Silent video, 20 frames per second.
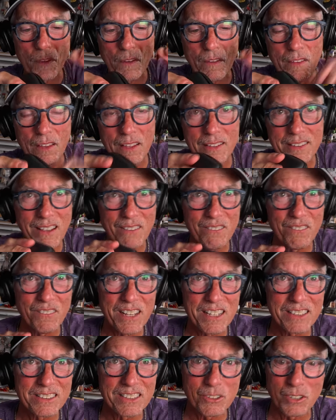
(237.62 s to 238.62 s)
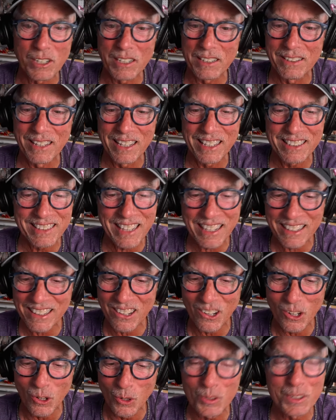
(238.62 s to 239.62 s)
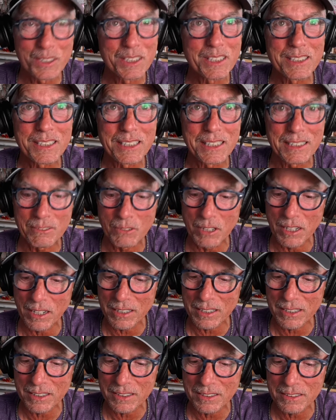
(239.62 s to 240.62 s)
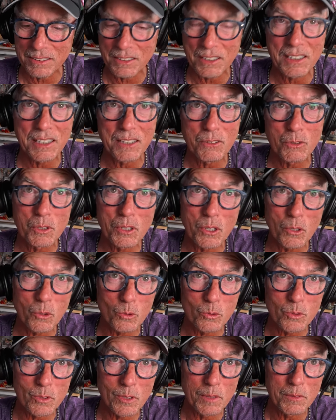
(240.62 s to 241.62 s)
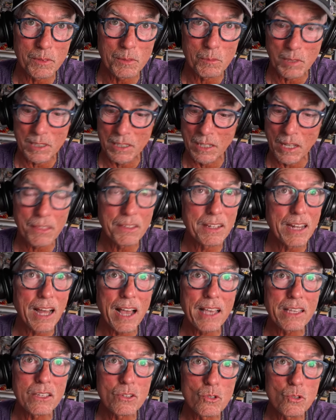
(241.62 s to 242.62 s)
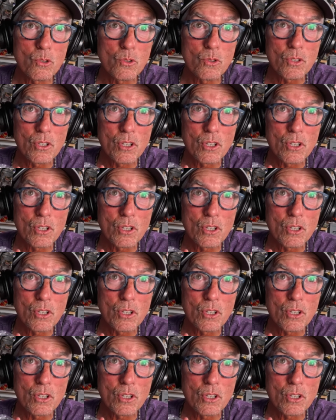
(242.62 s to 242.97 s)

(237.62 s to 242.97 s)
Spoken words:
Is that fancy or what? It's not going to hold anything. Well, I guess it would hold something, but nothing I use.